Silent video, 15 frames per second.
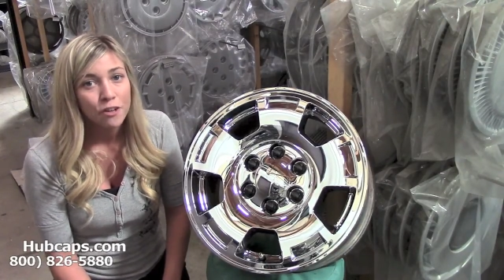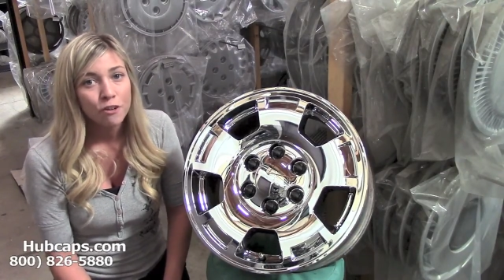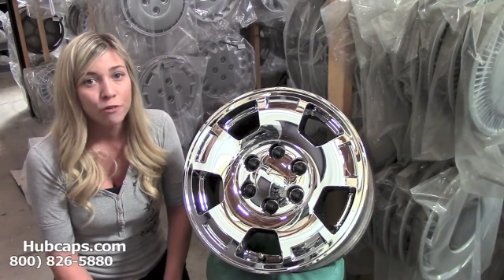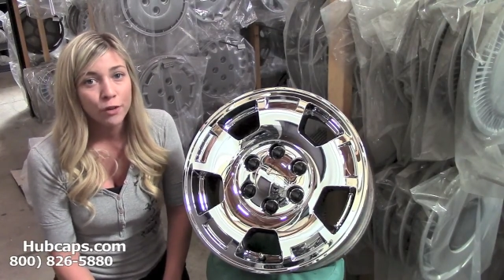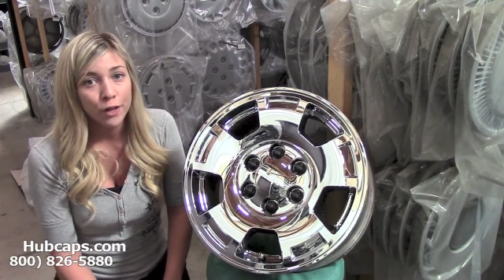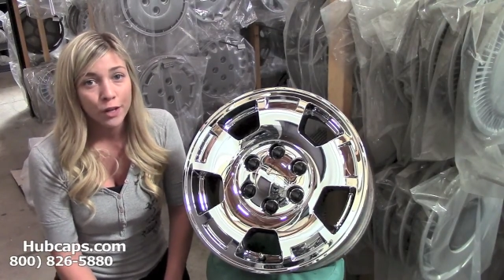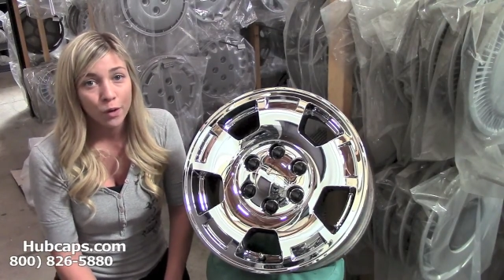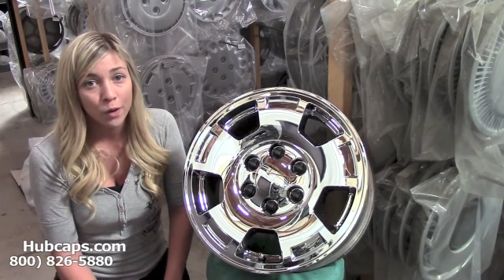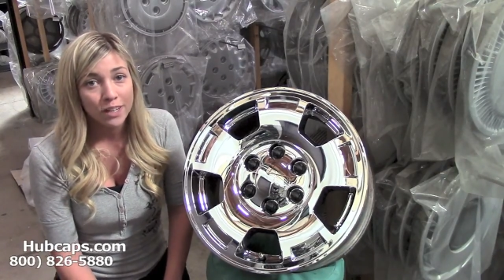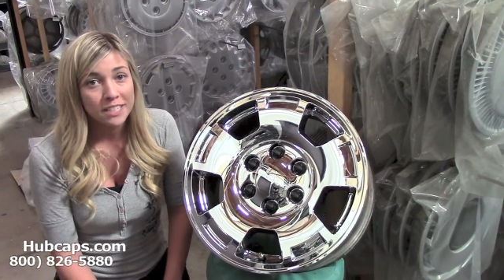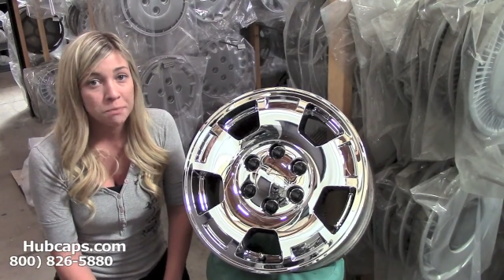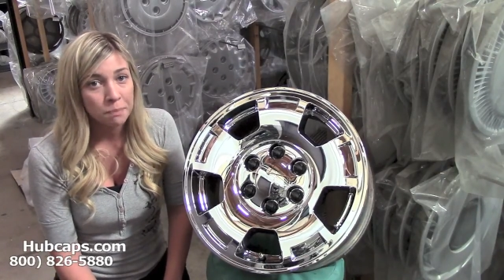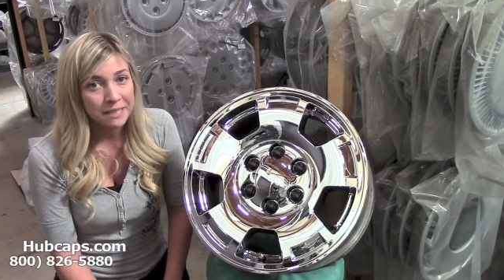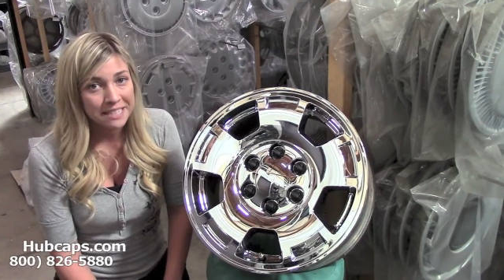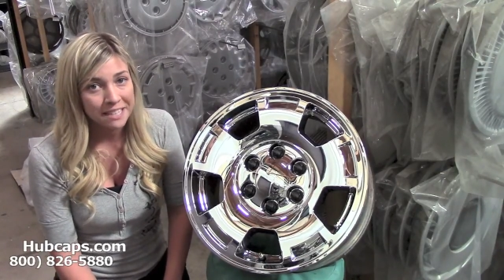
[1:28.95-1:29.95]
for your
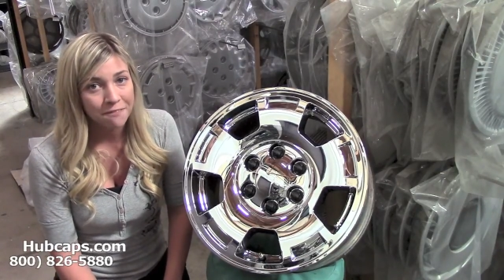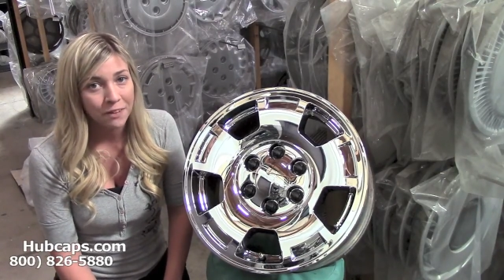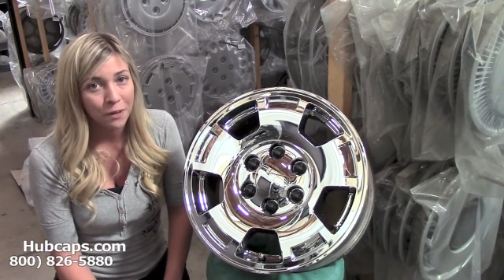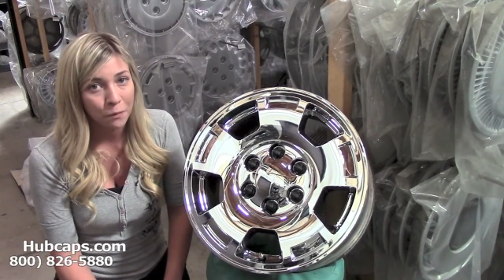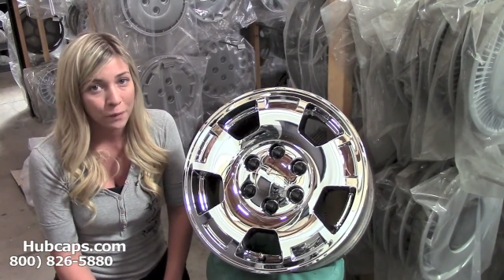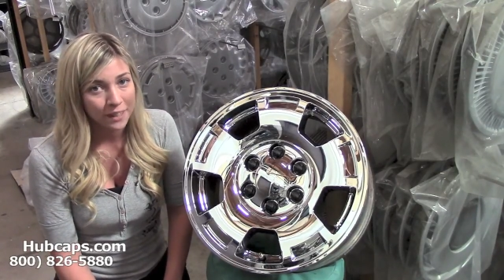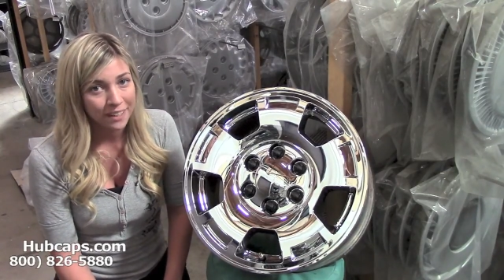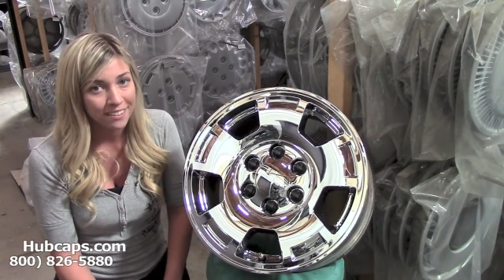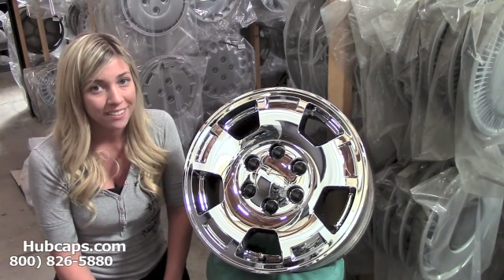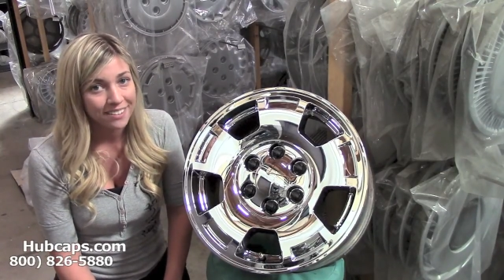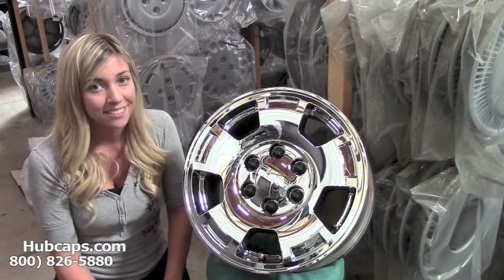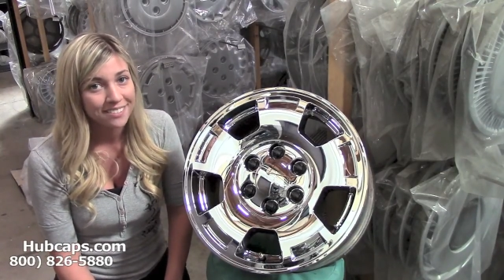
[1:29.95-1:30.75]
specific wheel